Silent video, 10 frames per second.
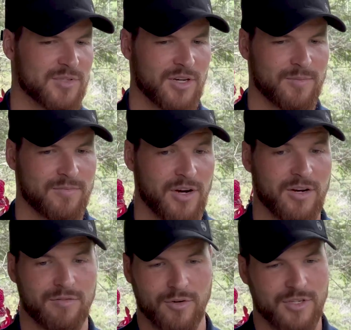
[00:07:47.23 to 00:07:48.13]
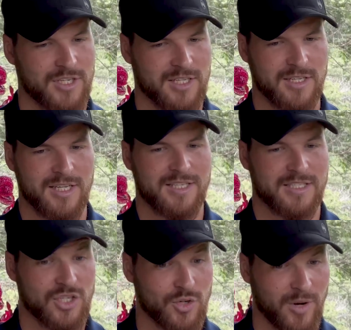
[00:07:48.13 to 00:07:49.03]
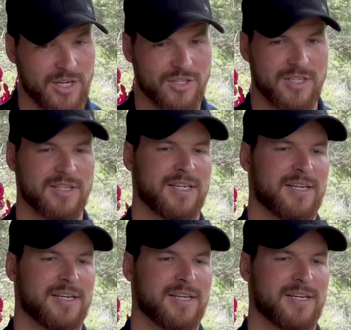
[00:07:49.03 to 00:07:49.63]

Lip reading: So very unfortunate situation.